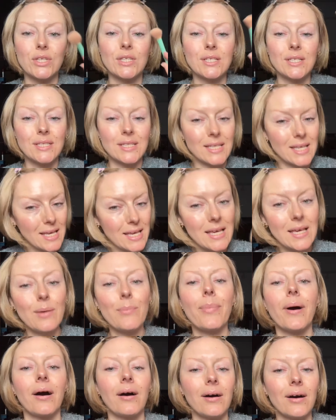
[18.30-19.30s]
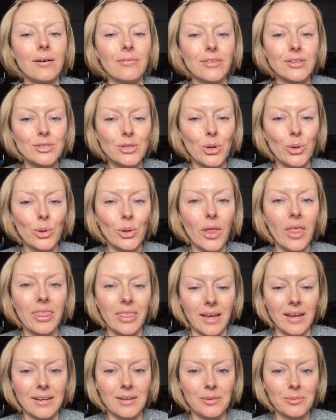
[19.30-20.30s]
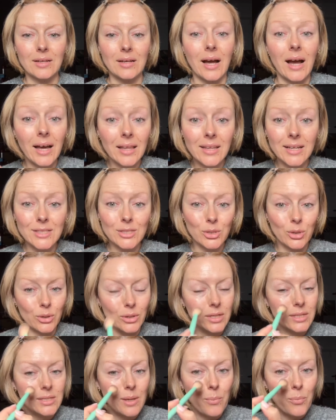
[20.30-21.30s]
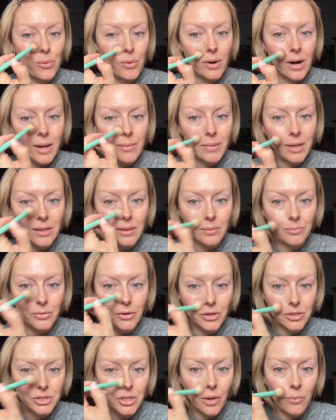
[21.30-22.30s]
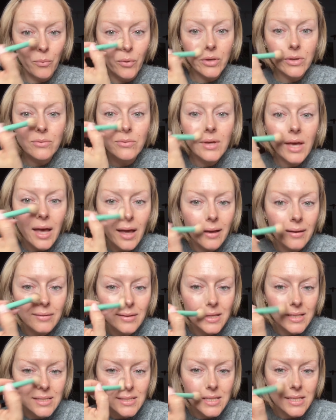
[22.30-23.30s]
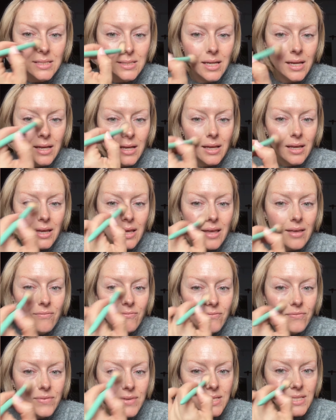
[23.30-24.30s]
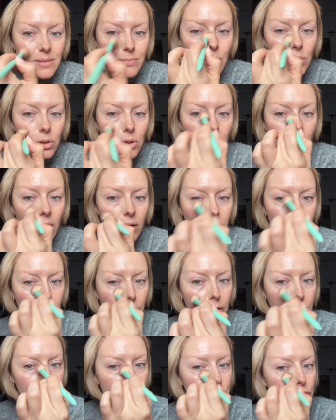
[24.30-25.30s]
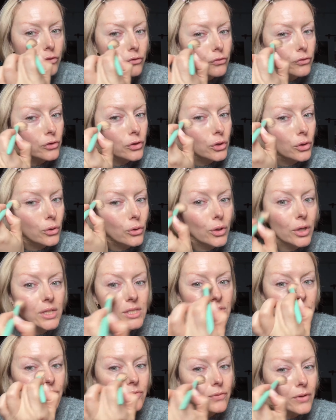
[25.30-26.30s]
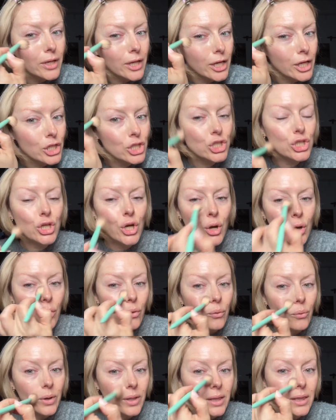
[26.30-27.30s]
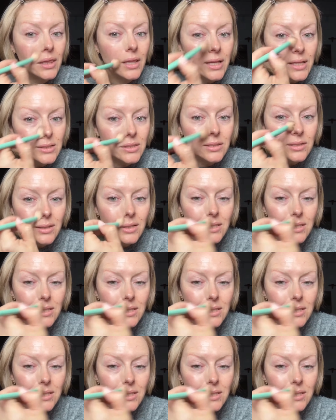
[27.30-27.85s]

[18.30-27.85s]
This is the key part of this whole thing. I like to call this priming the brush, and what you get is this invisible coverage, flawless finish with little